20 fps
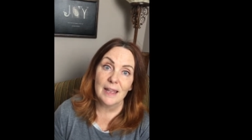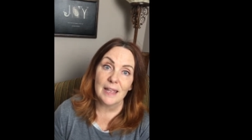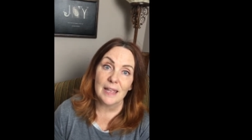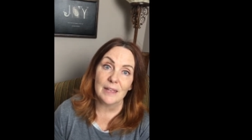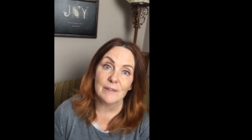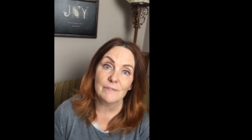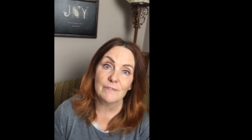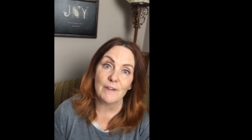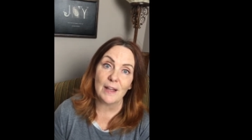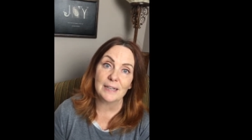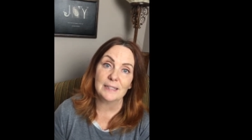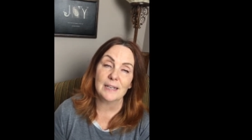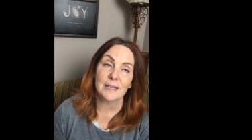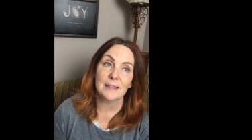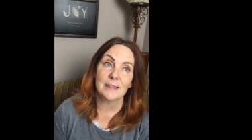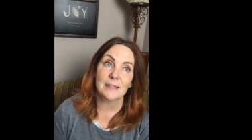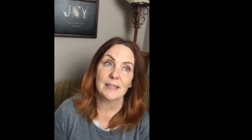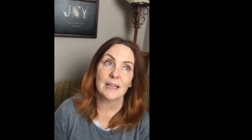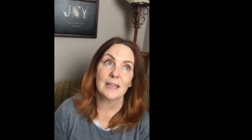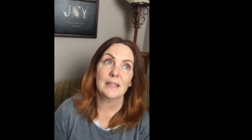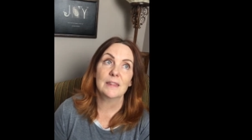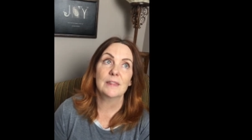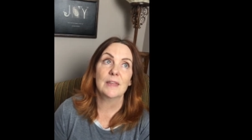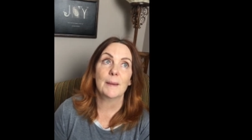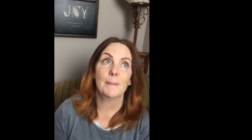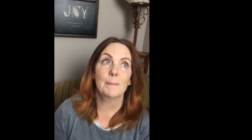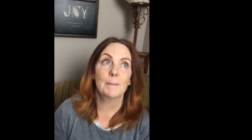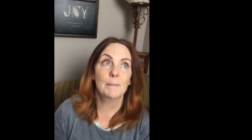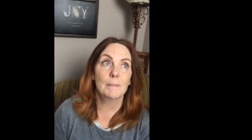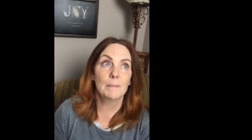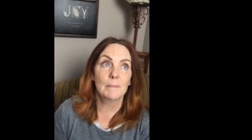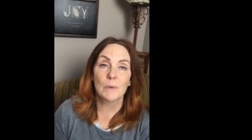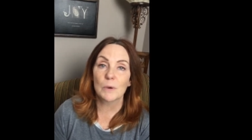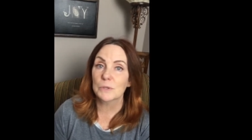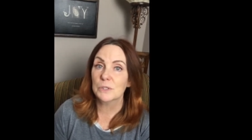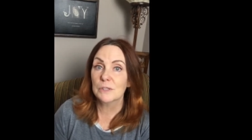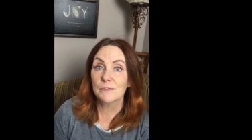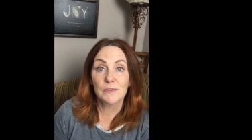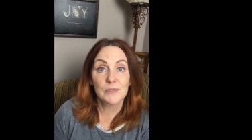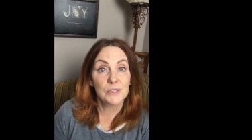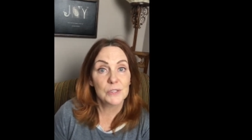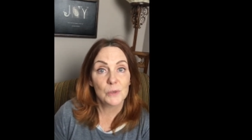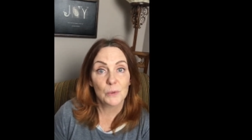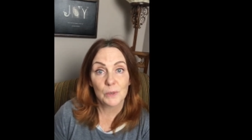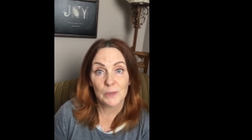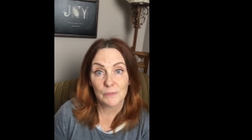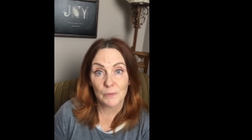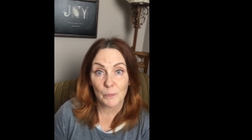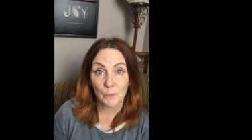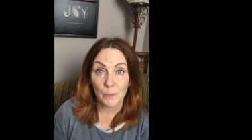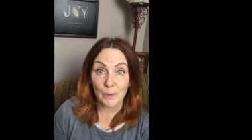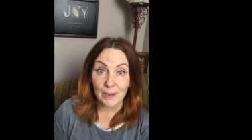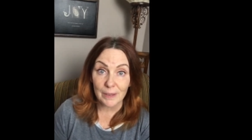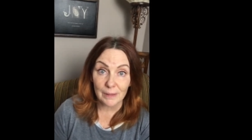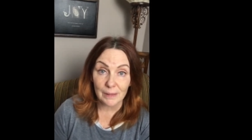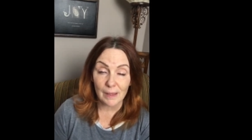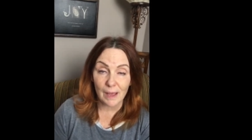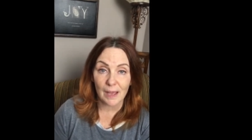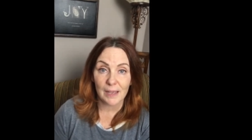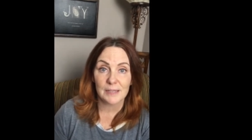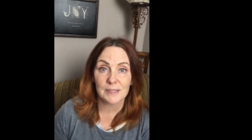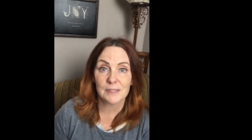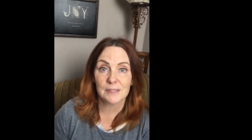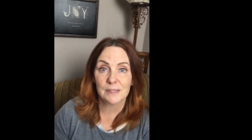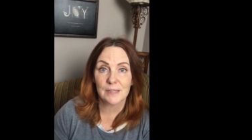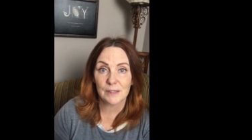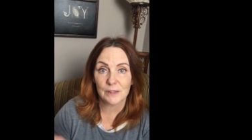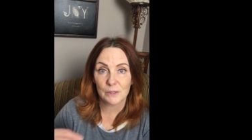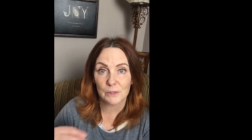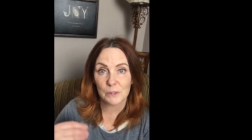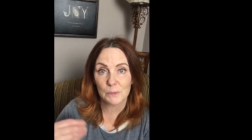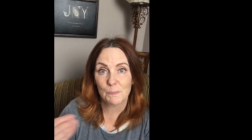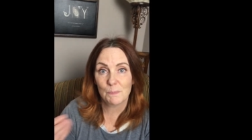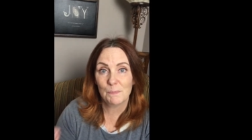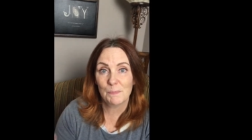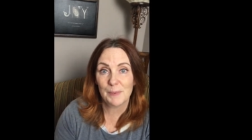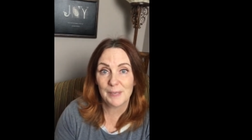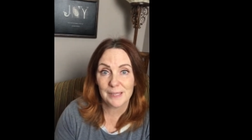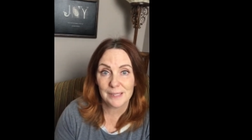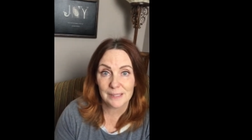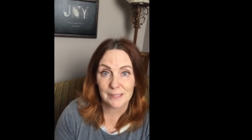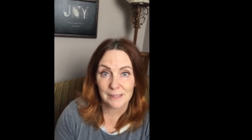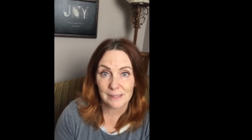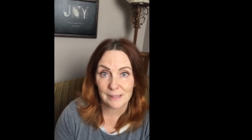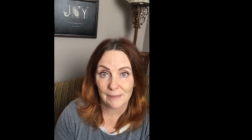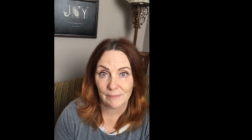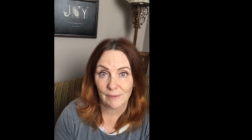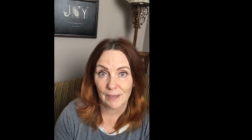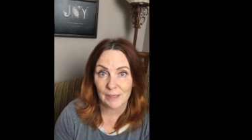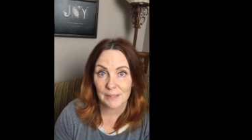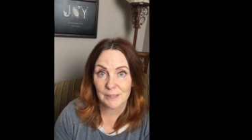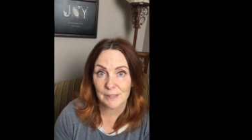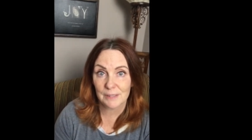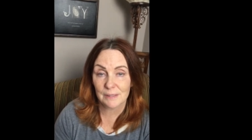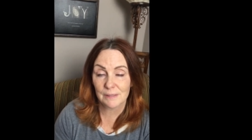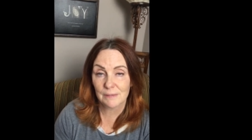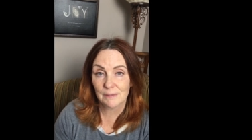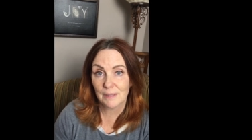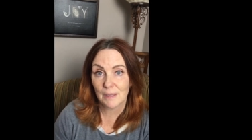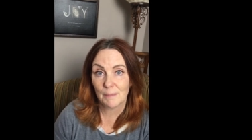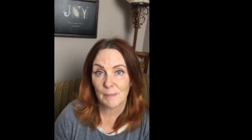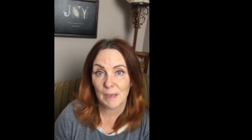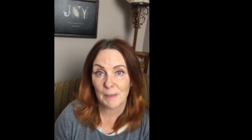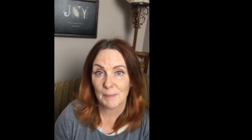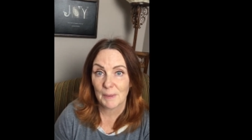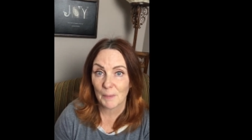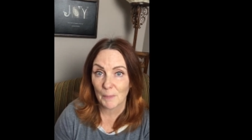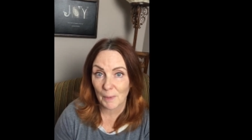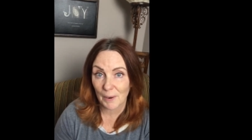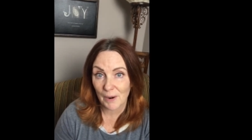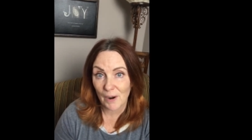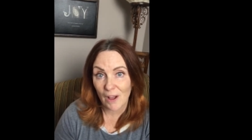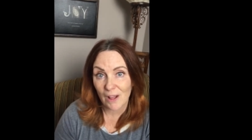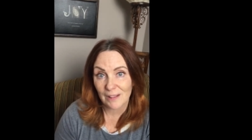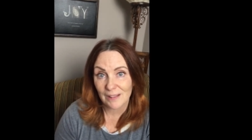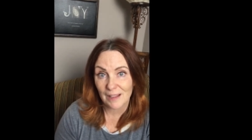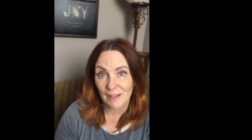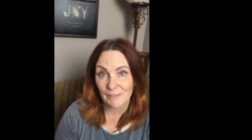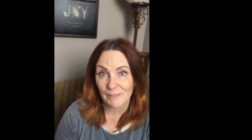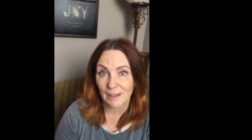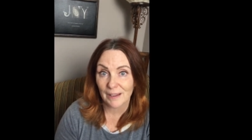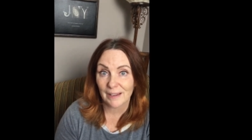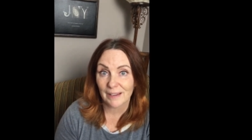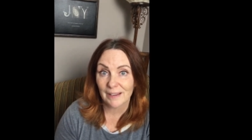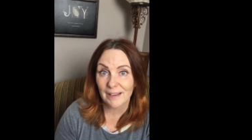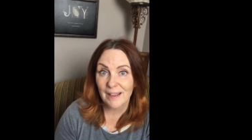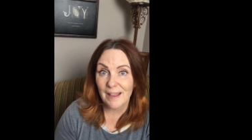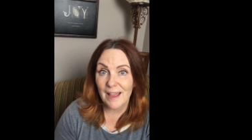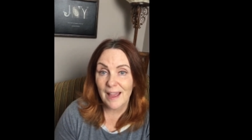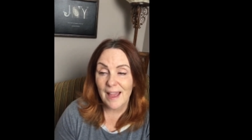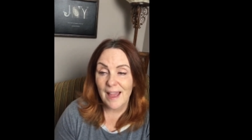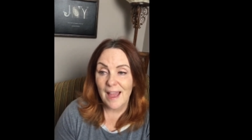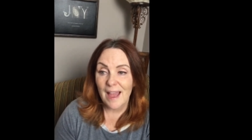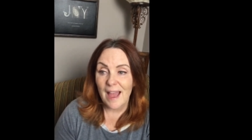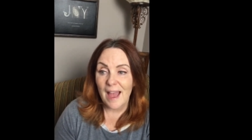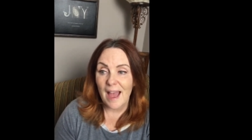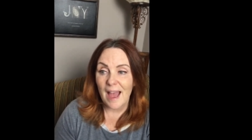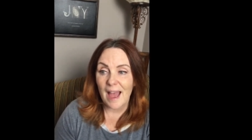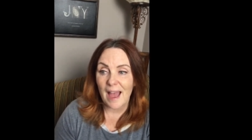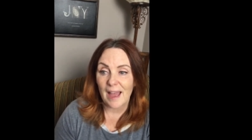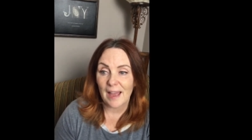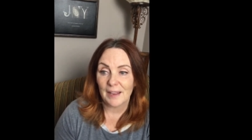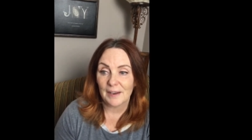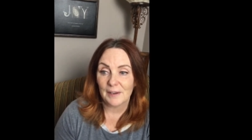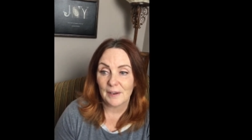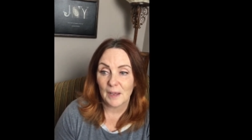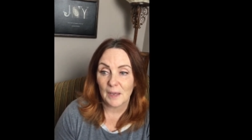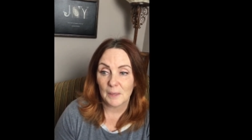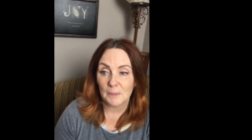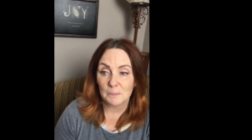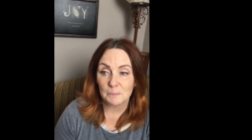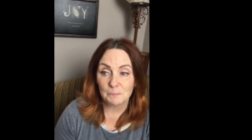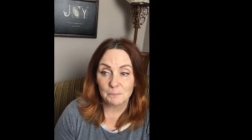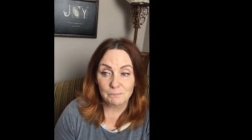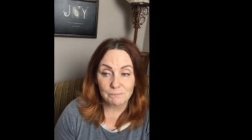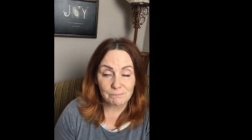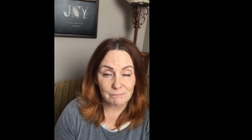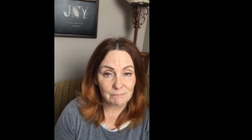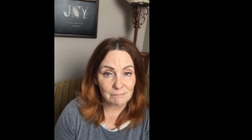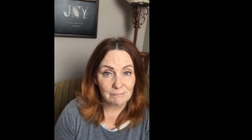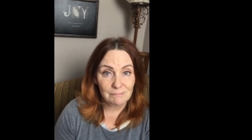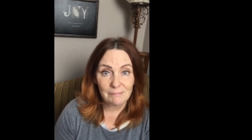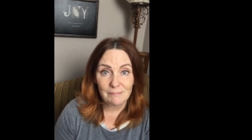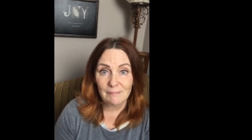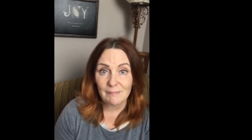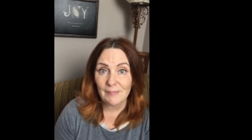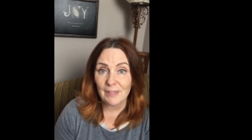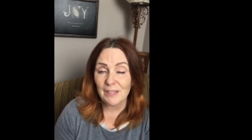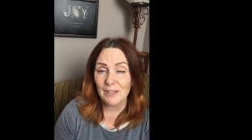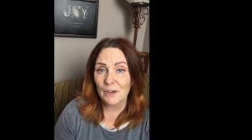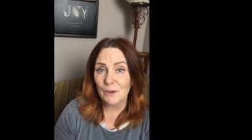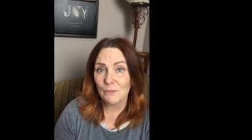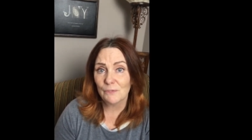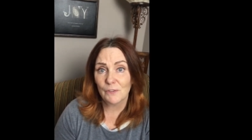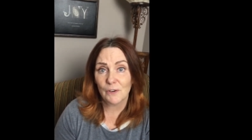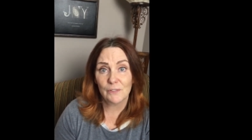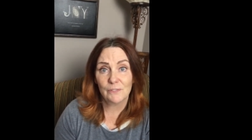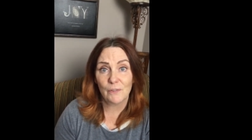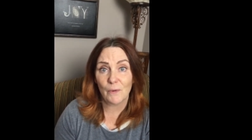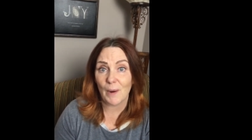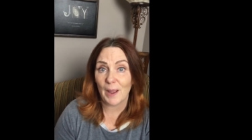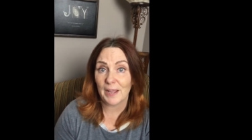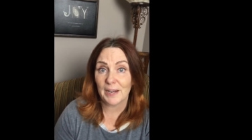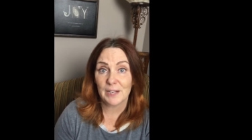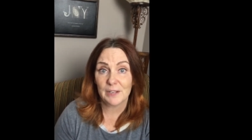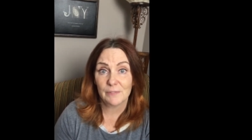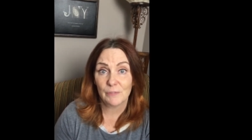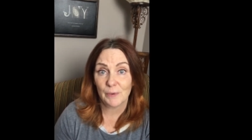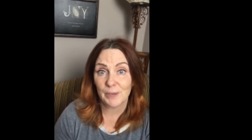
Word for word: In fact, I think that most of us don't even realize that there's pieces of us that maybe we're not loving and um, you know for a variety of